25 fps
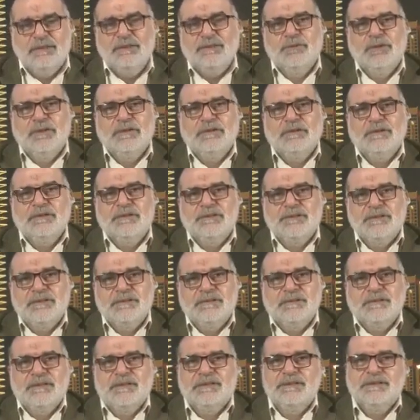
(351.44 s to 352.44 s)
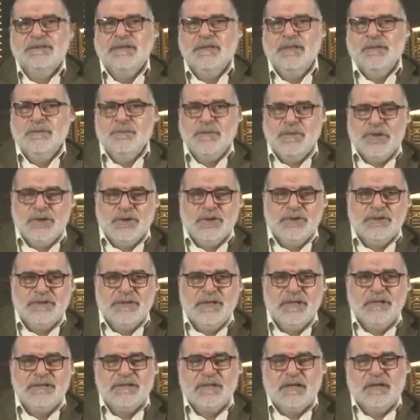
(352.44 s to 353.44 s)
the word resistance
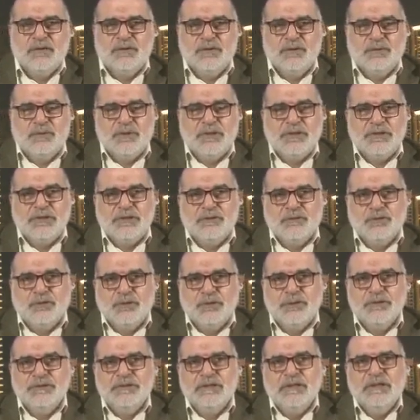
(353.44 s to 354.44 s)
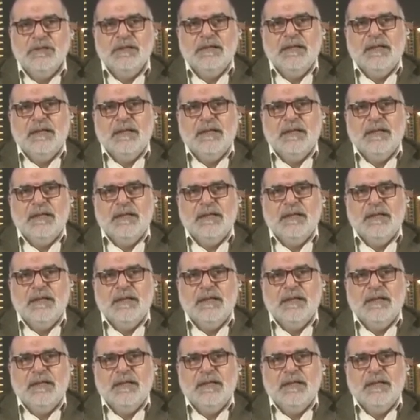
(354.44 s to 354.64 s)
because there's an occupation force,